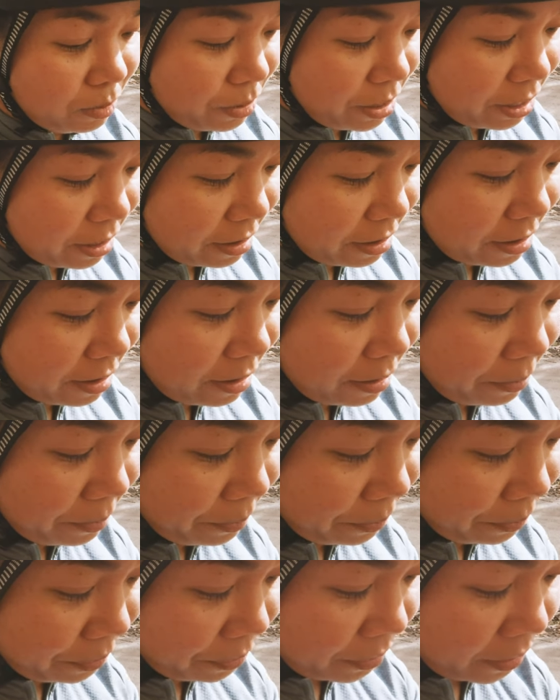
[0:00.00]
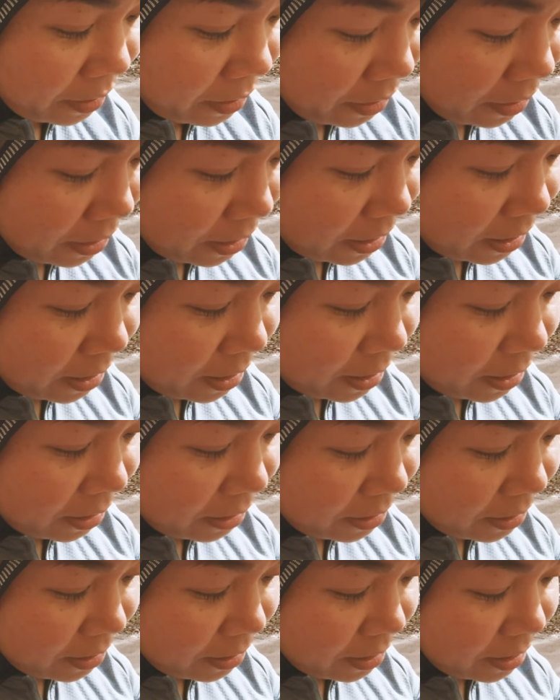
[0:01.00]
We are uh,
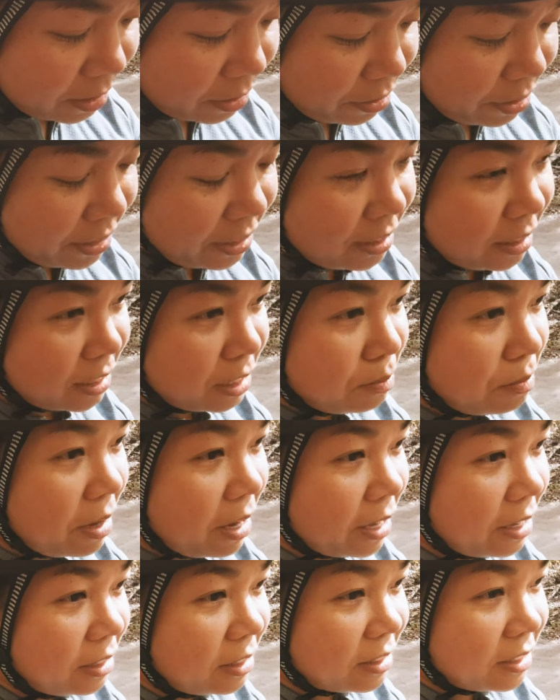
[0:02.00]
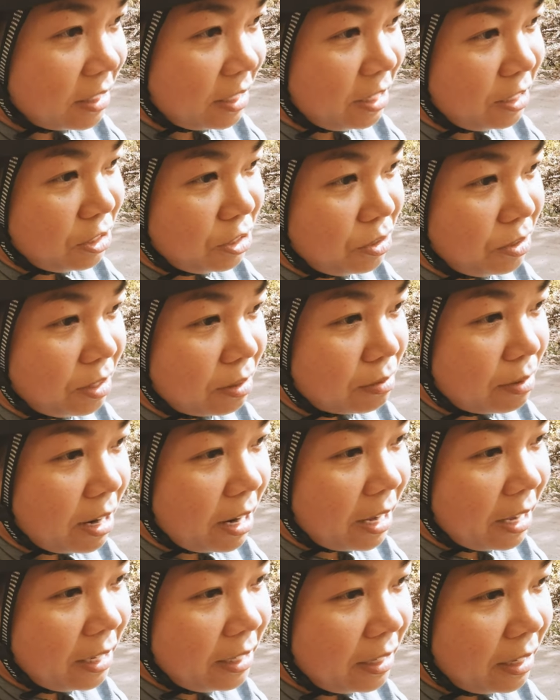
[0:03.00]
36 miles into the
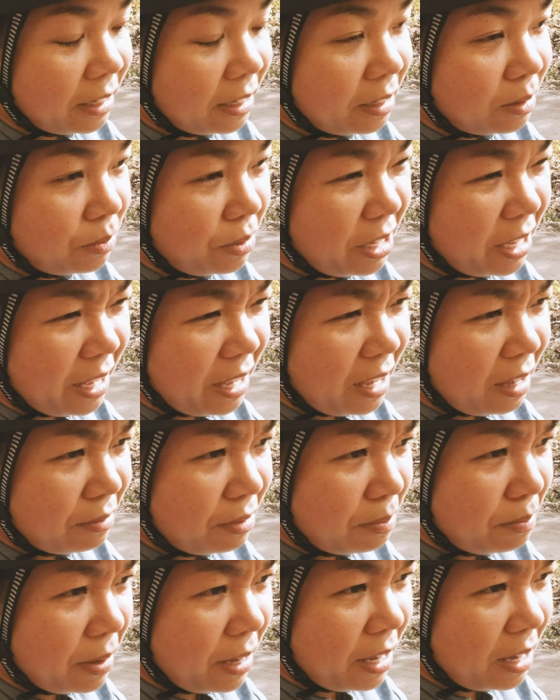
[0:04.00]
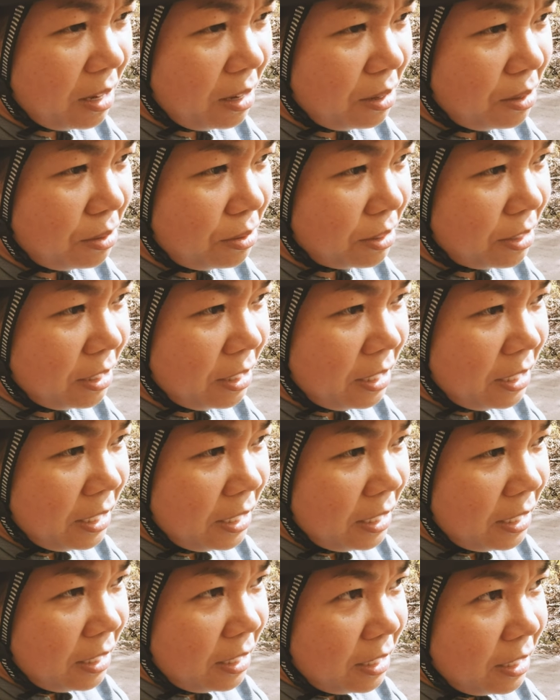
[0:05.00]
ride and we have about
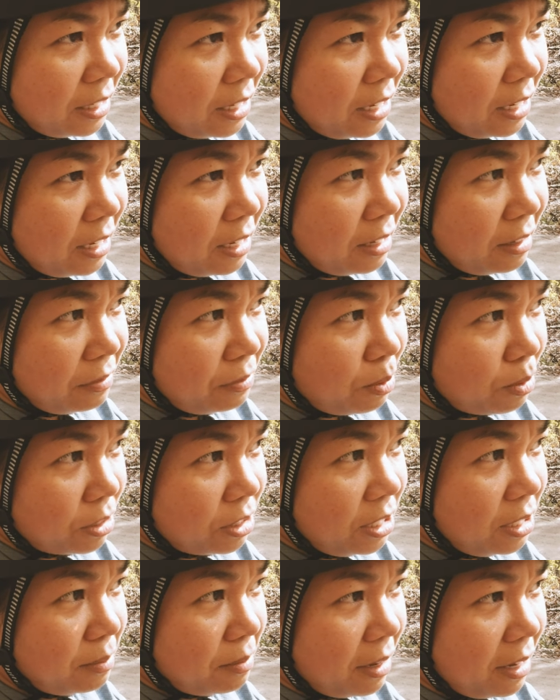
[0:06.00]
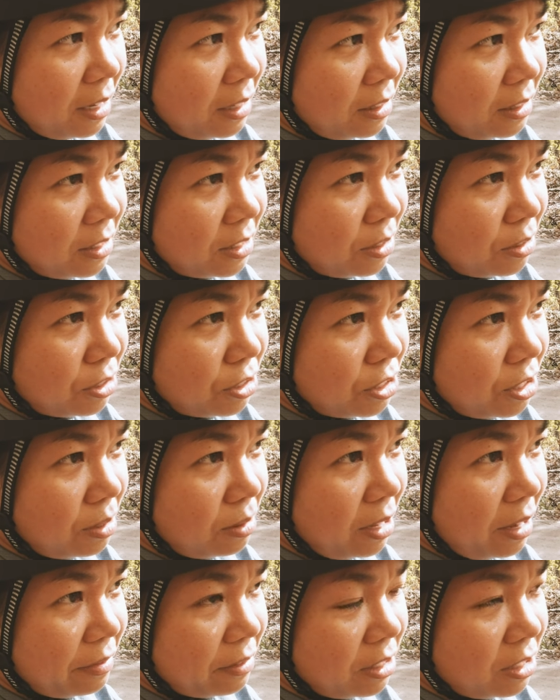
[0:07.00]
uh, 14 miles or so
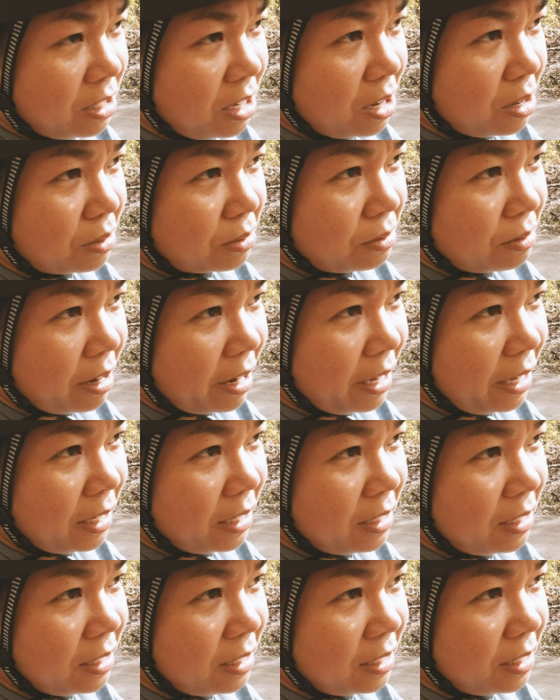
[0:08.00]
left to go, right?